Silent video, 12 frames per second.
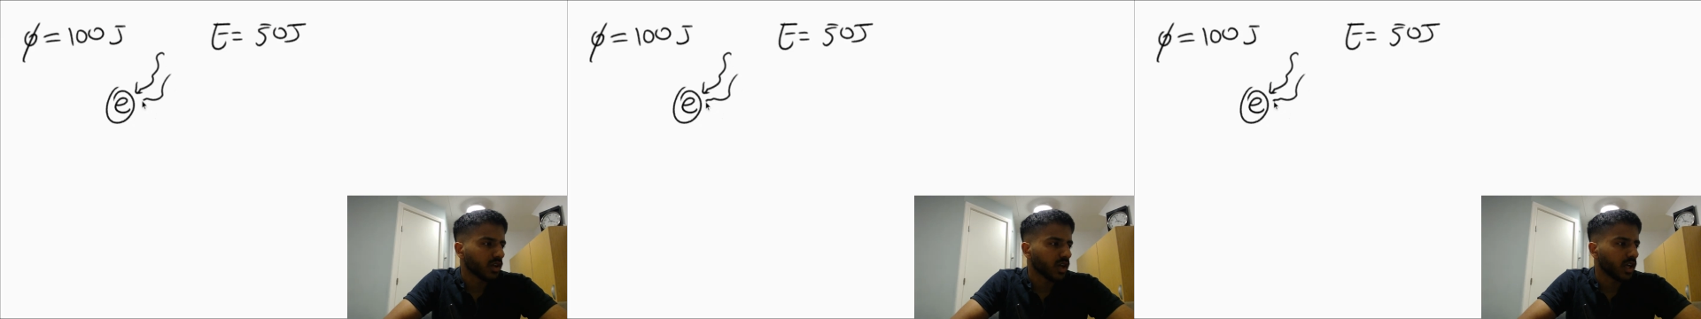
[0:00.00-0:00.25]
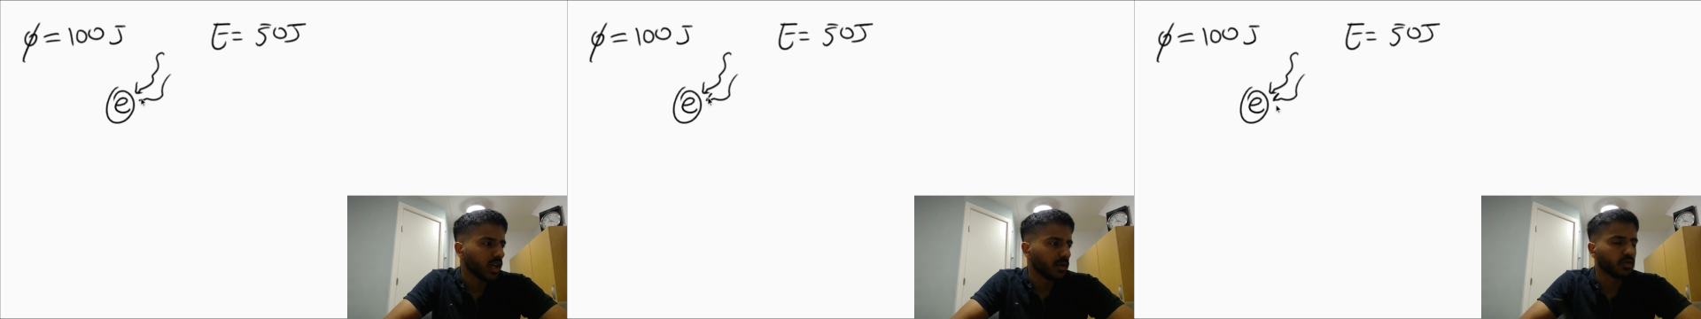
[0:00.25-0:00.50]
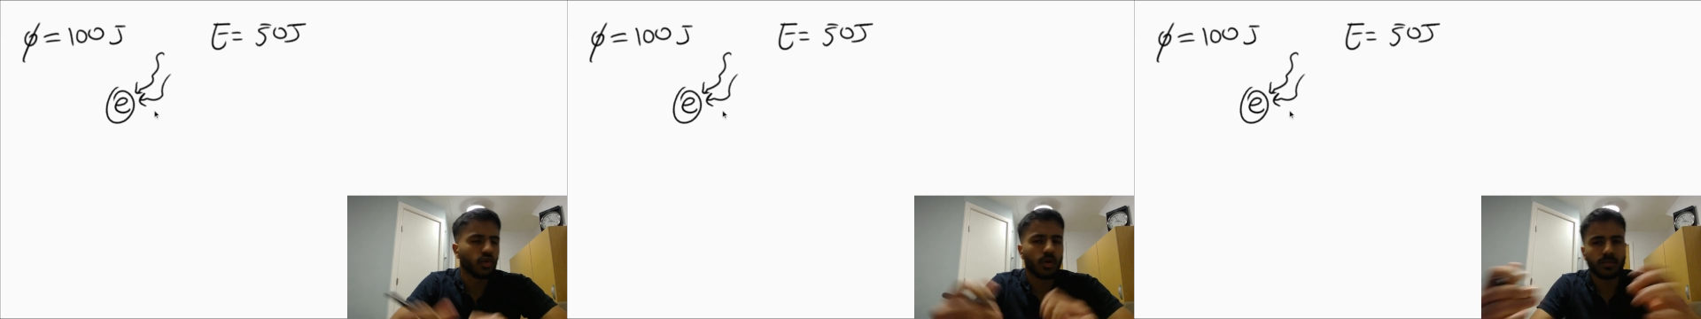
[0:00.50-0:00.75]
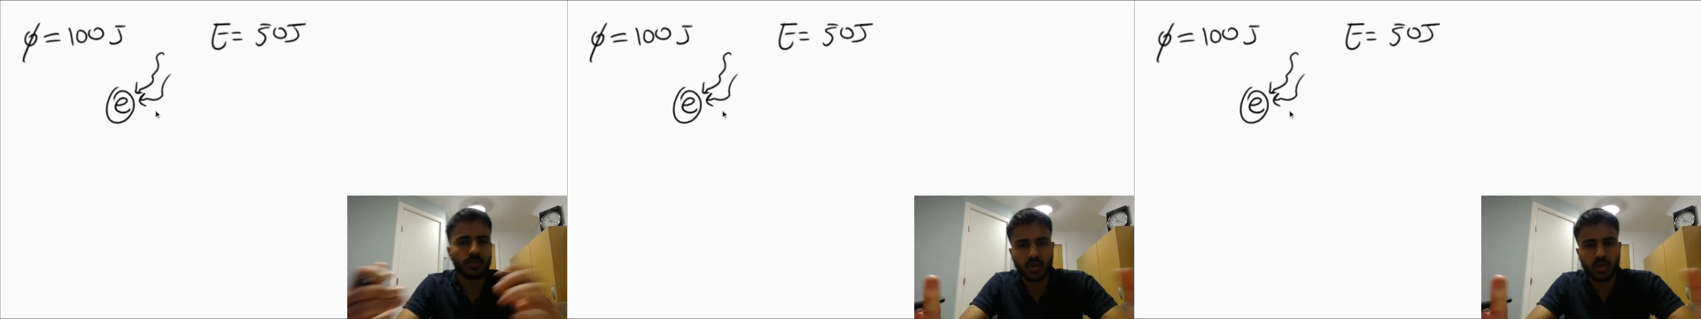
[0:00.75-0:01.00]
and
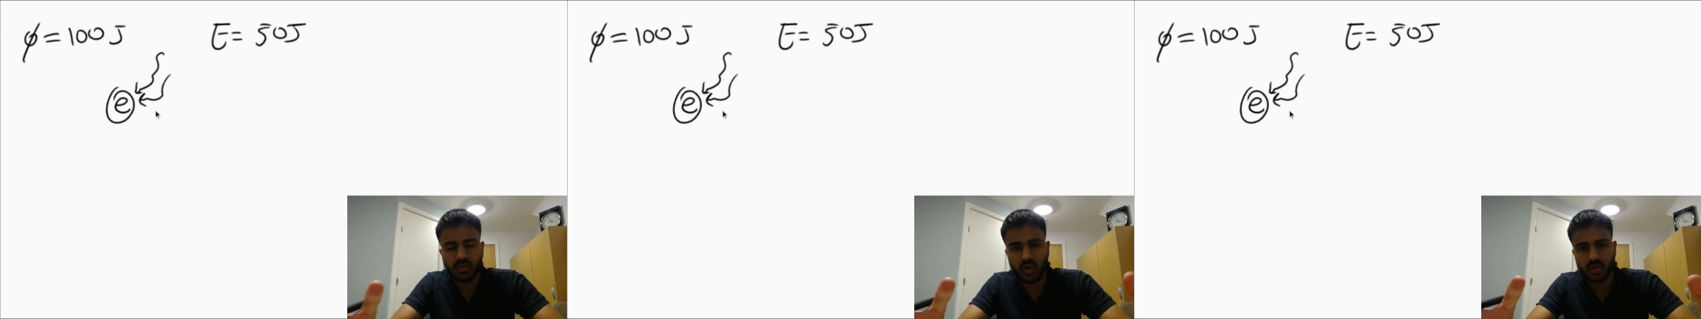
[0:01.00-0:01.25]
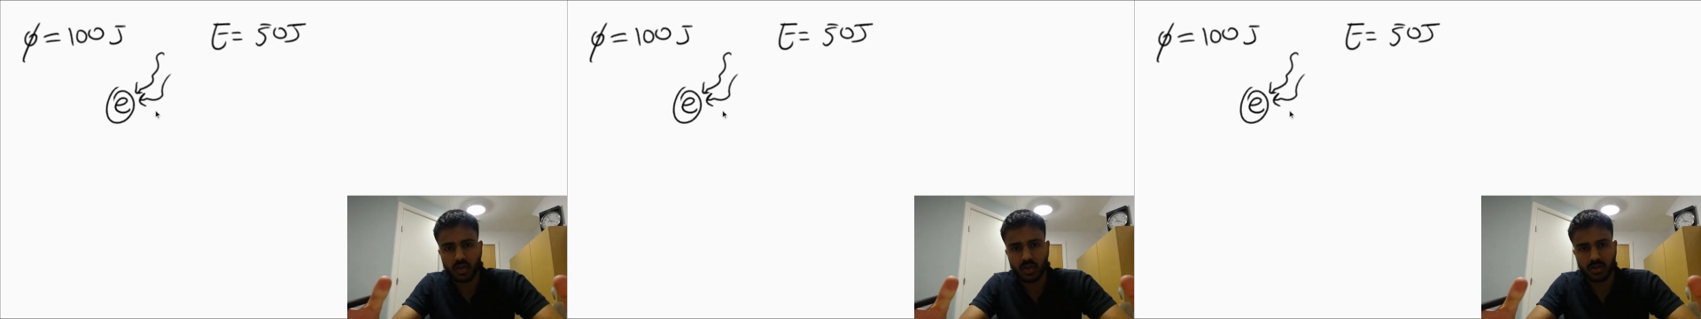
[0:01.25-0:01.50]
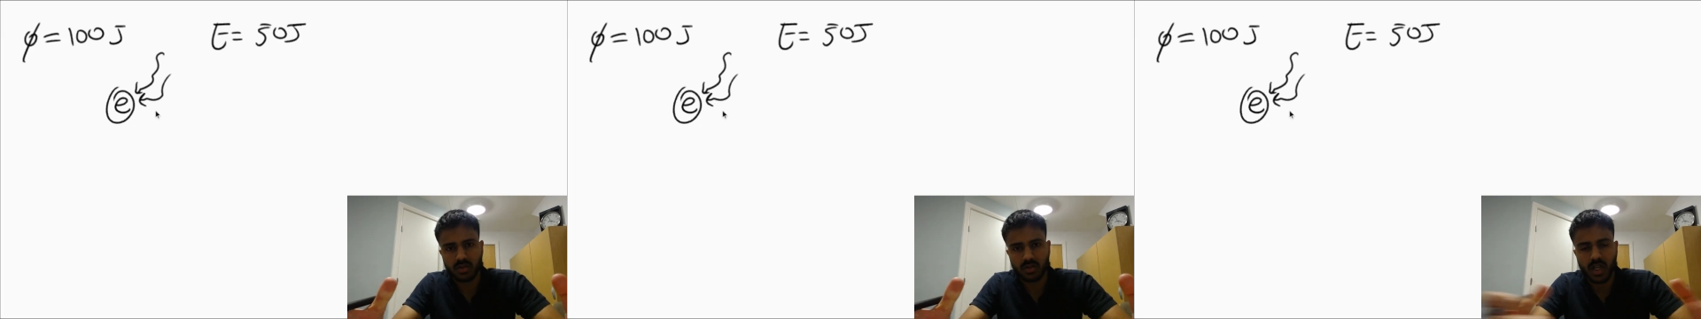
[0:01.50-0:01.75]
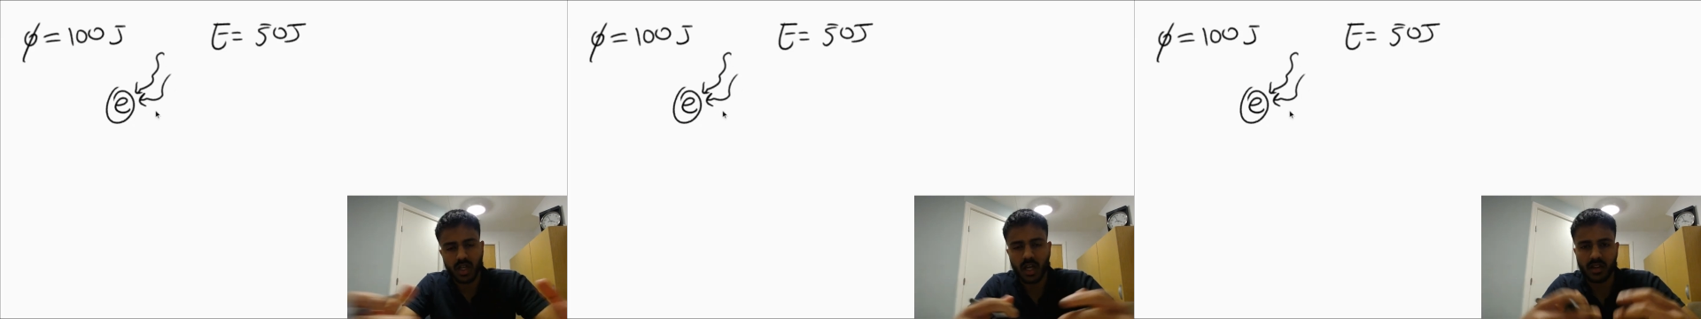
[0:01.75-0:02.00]
absorb two photons,
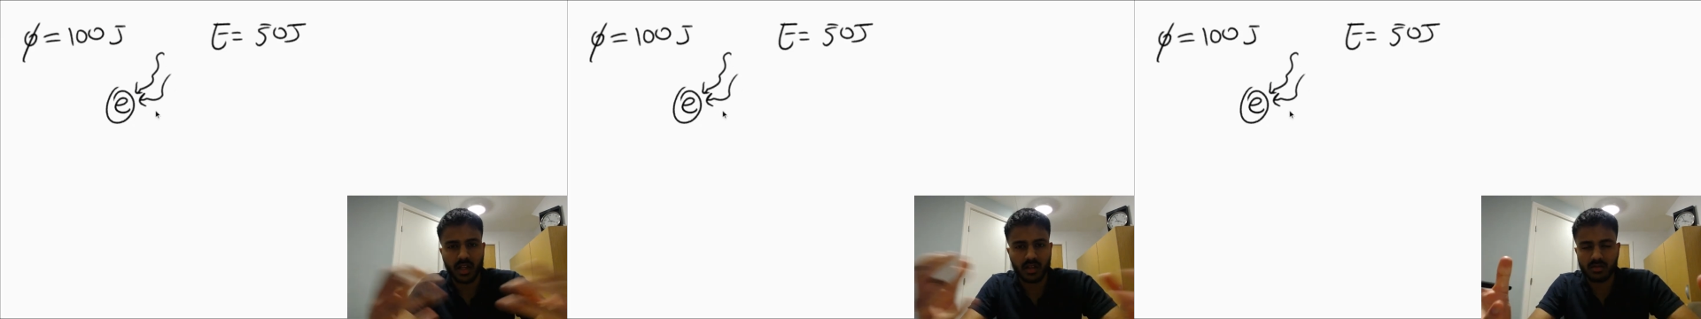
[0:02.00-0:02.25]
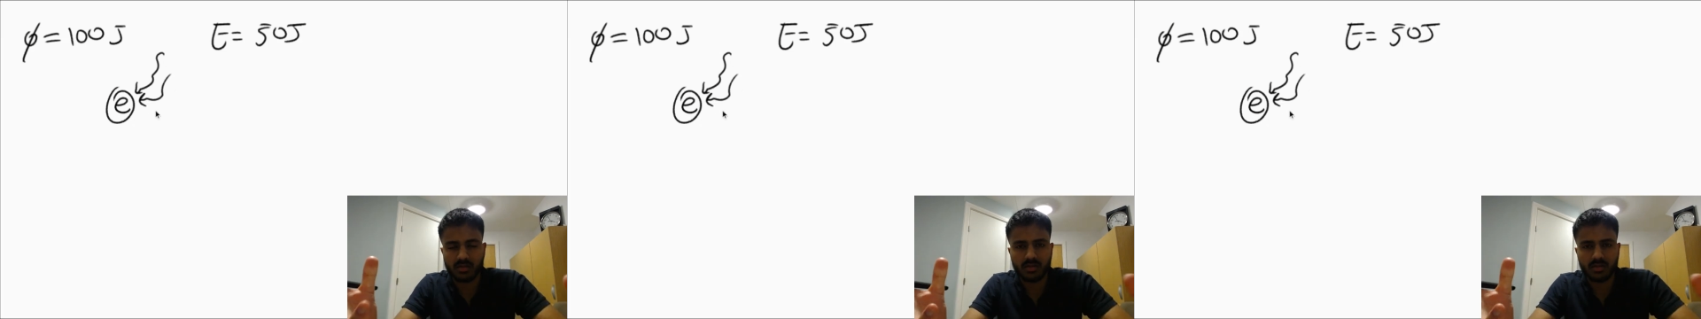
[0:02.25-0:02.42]
and then